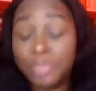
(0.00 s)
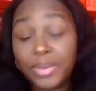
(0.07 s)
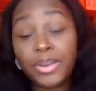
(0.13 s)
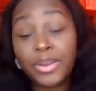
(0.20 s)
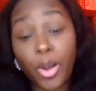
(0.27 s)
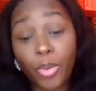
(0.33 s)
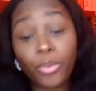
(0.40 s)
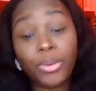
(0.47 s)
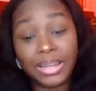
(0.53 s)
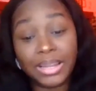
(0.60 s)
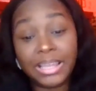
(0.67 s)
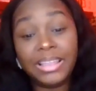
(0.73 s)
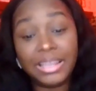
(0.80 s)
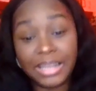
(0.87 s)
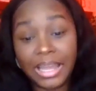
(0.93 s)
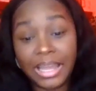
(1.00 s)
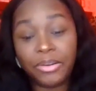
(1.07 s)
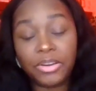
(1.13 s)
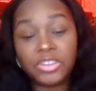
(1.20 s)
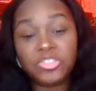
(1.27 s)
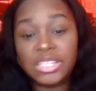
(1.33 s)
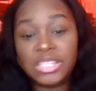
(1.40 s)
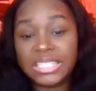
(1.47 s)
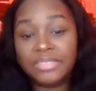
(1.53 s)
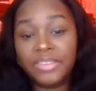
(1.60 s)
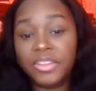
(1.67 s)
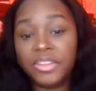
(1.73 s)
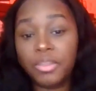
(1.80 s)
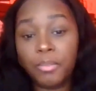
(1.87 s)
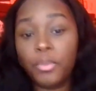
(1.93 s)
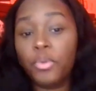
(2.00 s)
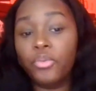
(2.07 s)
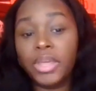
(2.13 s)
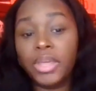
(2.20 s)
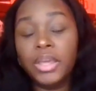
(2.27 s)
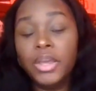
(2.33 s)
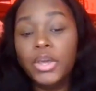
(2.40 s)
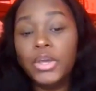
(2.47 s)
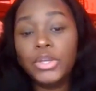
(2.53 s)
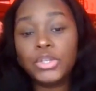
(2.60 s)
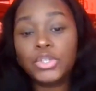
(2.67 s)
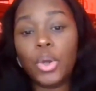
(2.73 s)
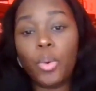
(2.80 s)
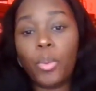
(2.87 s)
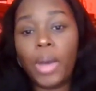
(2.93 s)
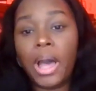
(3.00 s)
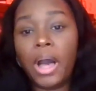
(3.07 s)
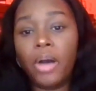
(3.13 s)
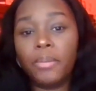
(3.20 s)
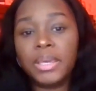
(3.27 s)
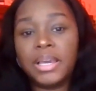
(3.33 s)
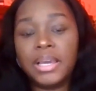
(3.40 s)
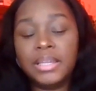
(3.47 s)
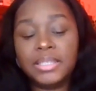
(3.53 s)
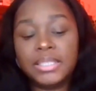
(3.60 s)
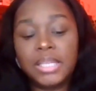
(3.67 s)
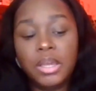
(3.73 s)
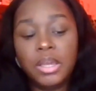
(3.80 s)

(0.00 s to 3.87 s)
but no, really, the lyrics just fit the movie so well, because